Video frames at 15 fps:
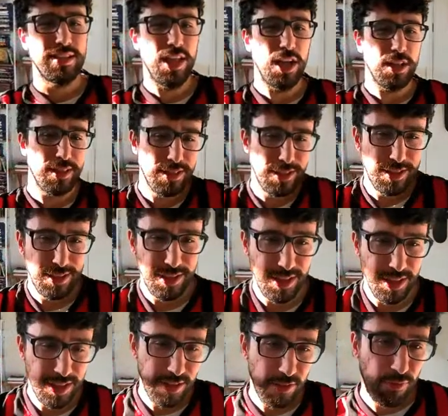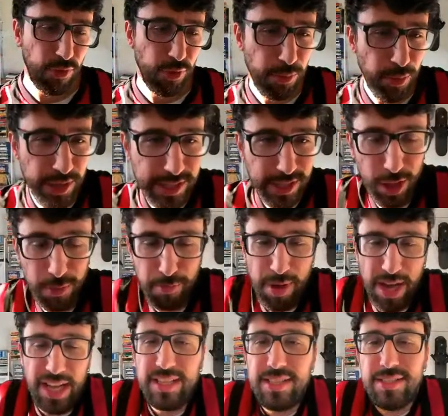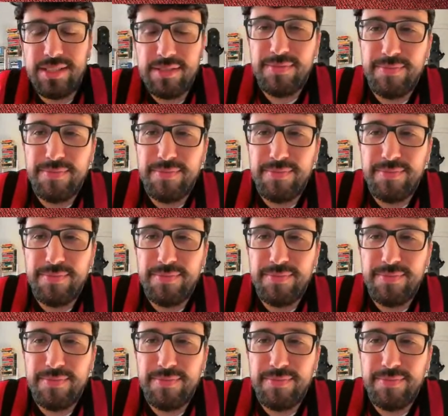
not football is not maths,